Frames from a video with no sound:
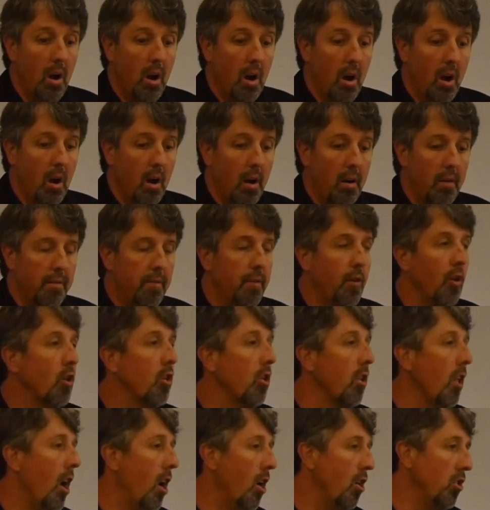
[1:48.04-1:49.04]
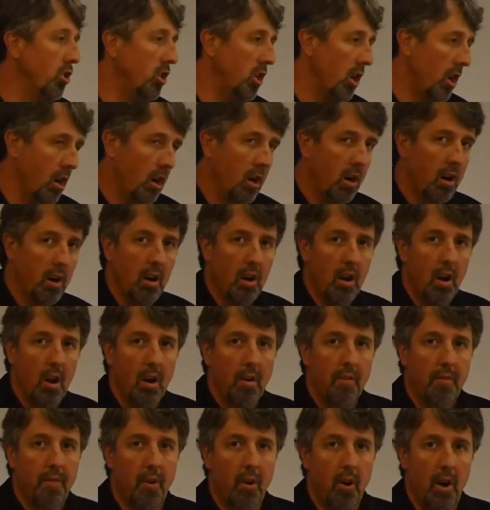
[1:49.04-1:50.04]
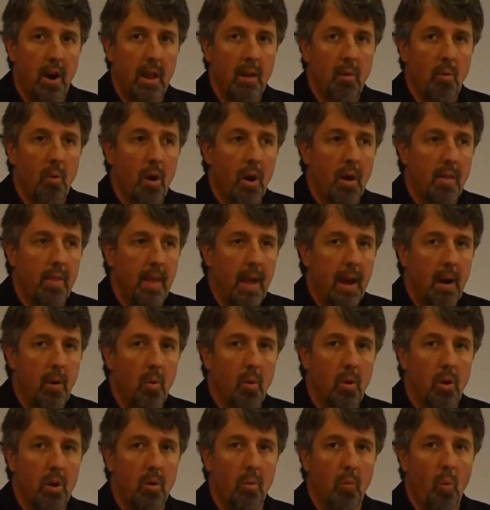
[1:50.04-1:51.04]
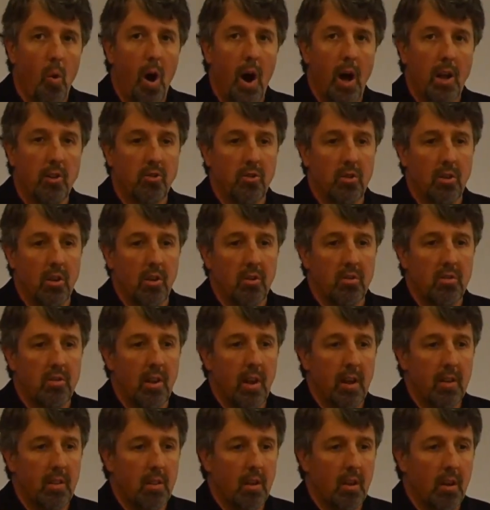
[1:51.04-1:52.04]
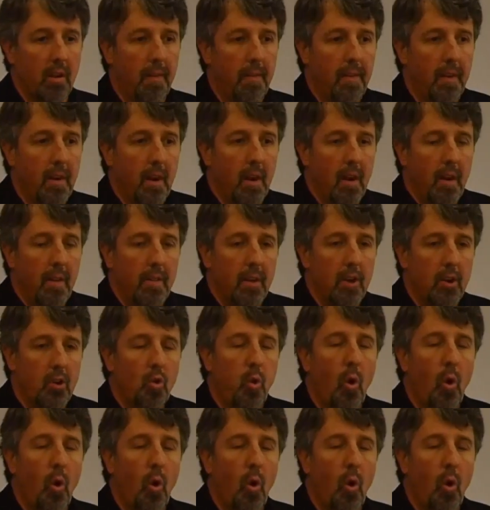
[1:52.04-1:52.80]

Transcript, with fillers: uh, full closure for anyone that would watch this. That the the